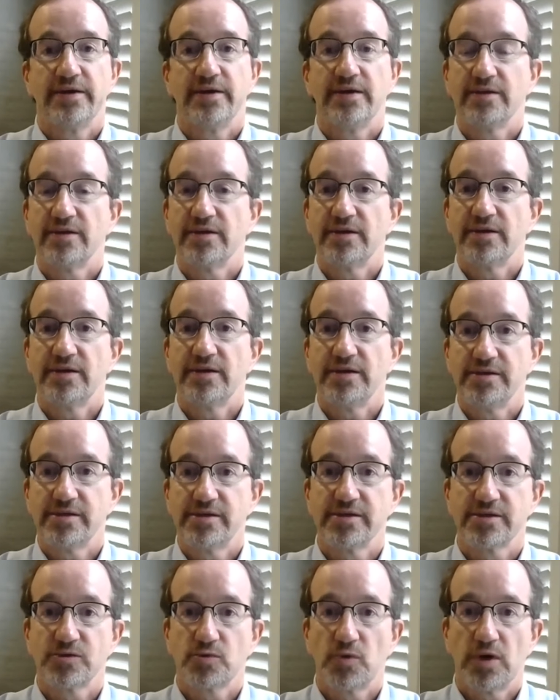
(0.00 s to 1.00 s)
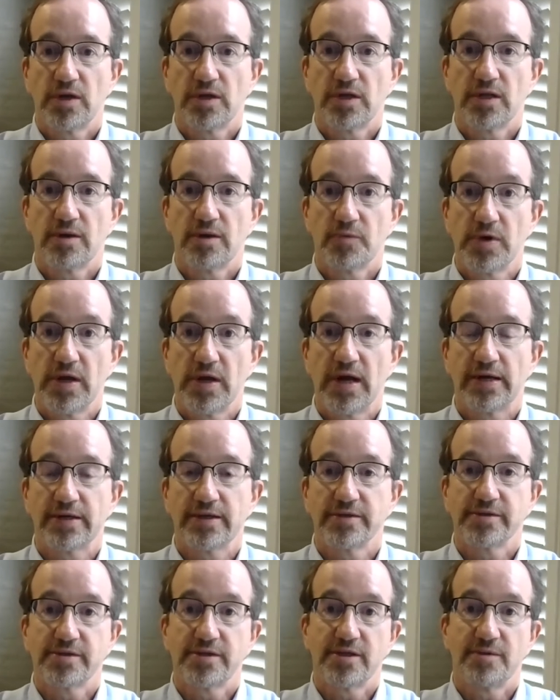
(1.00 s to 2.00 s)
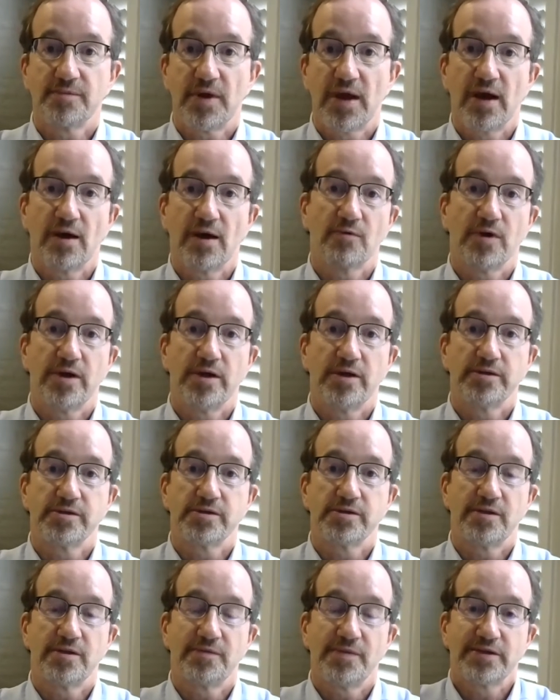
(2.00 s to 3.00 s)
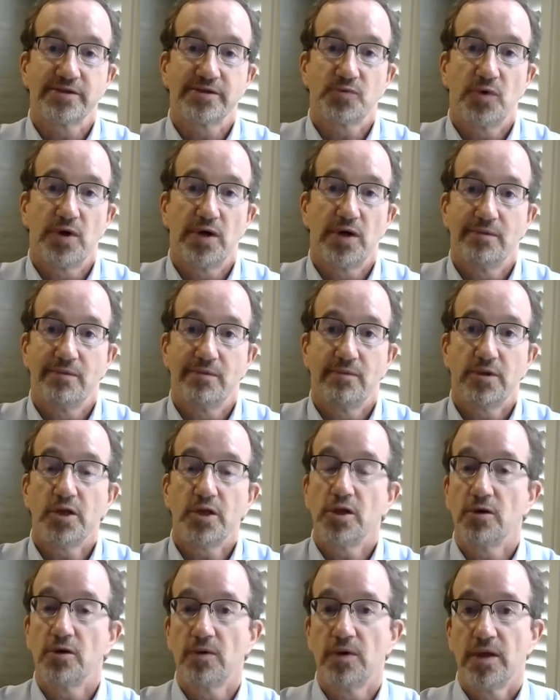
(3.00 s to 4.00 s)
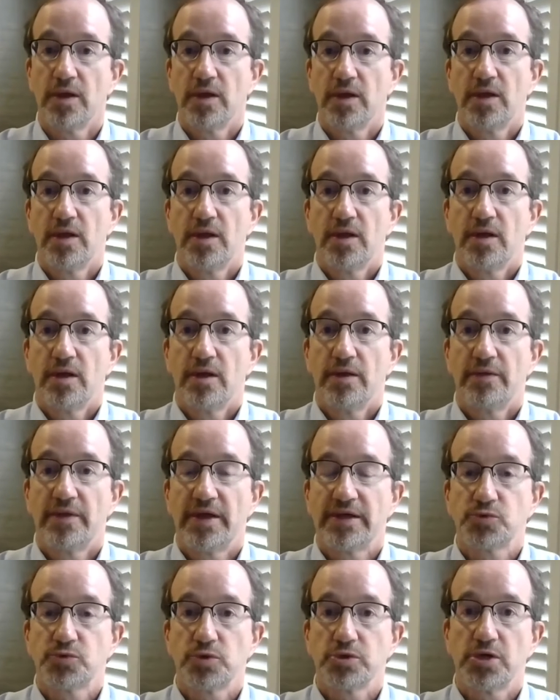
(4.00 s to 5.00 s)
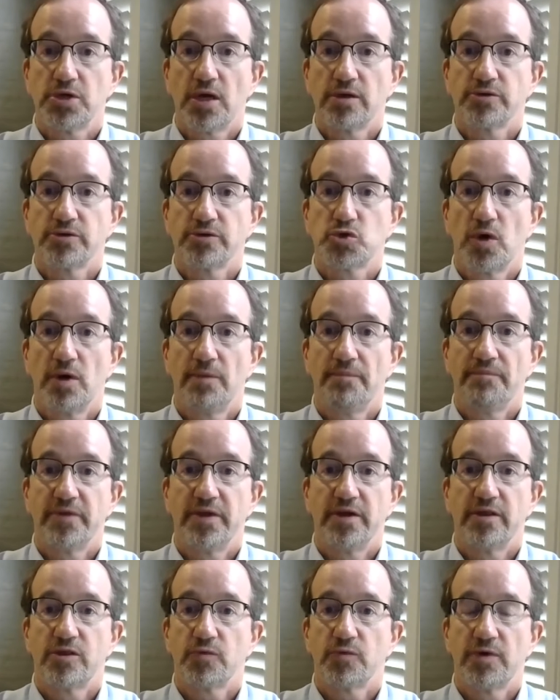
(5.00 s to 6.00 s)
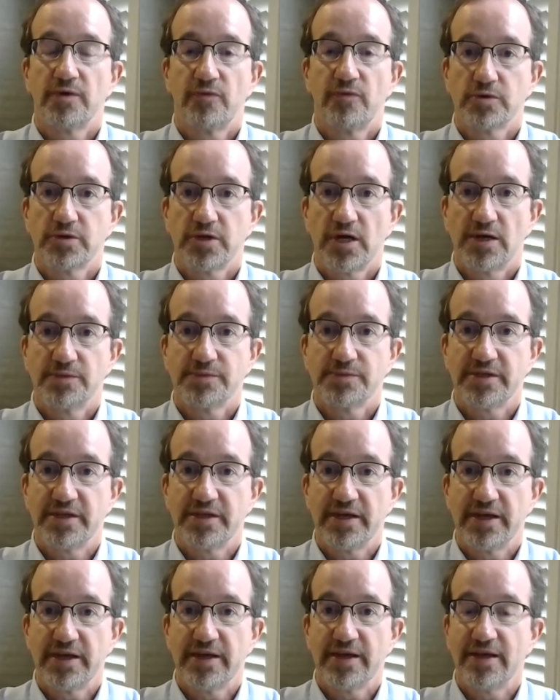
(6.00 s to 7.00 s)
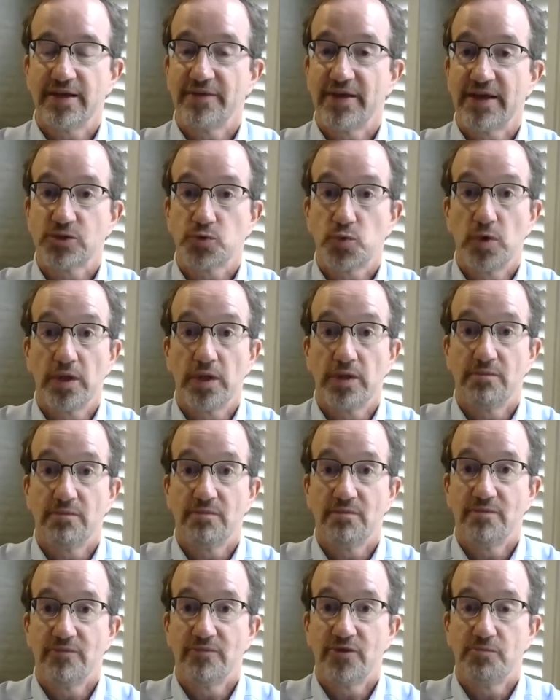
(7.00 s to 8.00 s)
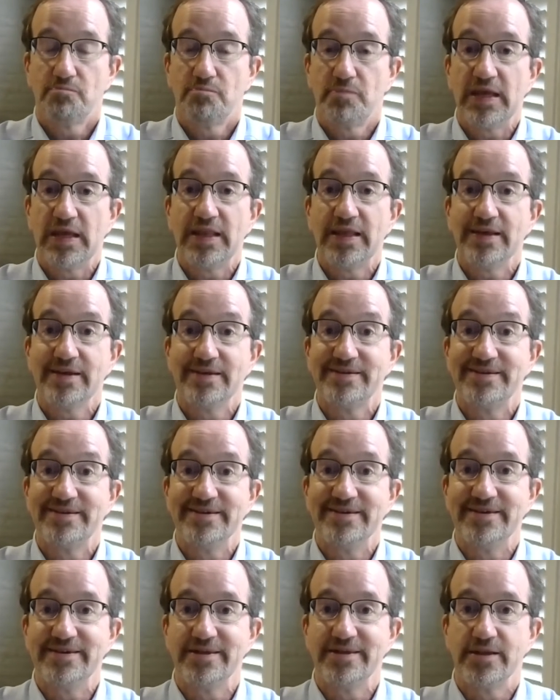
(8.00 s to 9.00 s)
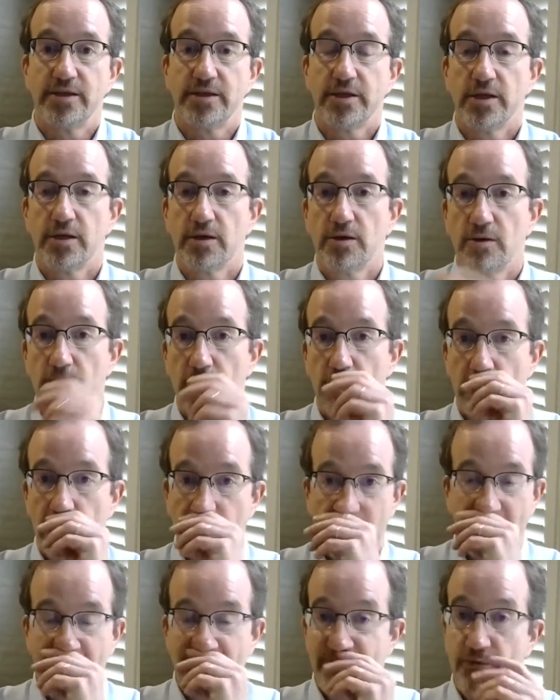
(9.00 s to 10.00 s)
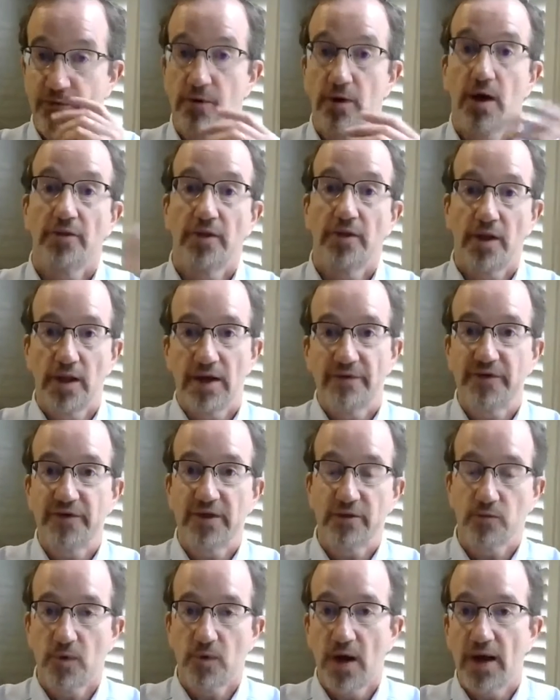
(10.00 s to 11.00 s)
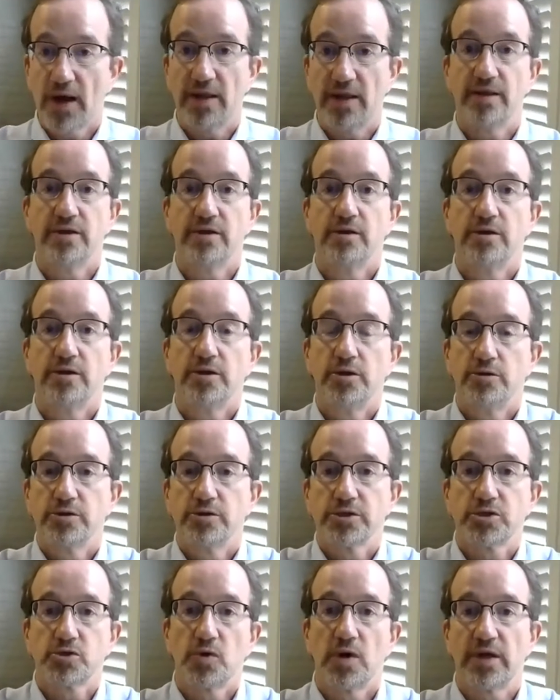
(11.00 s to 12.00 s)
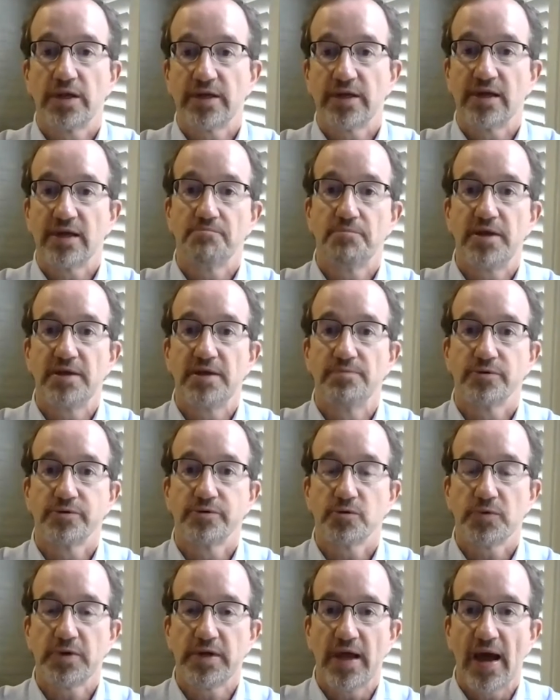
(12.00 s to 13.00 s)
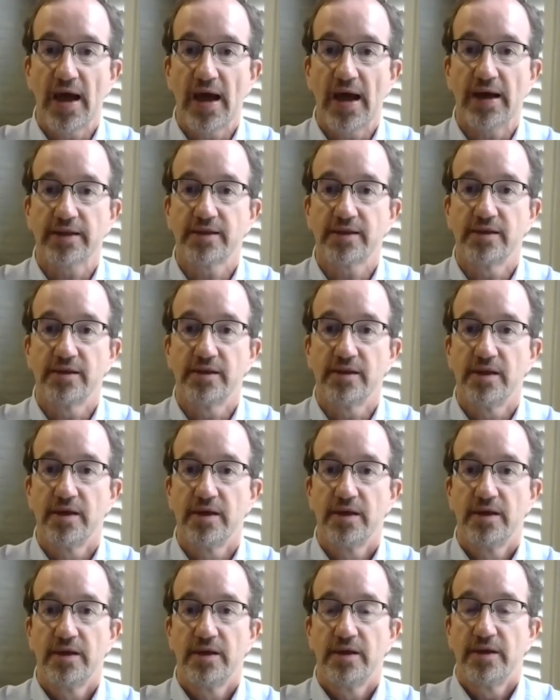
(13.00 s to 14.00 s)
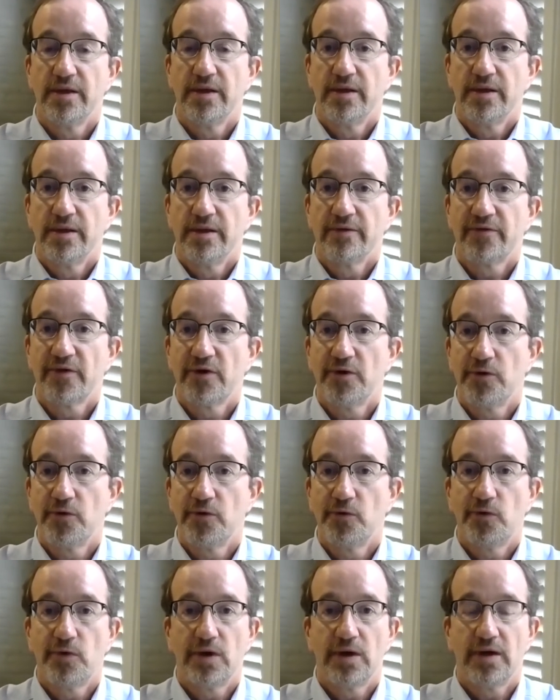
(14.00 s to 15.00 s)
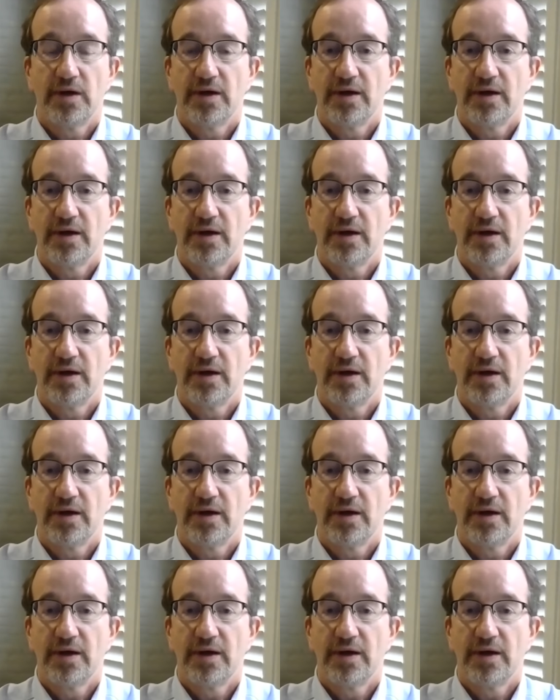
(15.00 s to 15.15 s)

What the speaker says: and the easiest way to get them to react is get them outraged. And that's what, you know, that's what Donald Trump did 3 or 4 times a day, and that's what the media did. You know, either on the left and the right. You're just trying to get people to react. And so,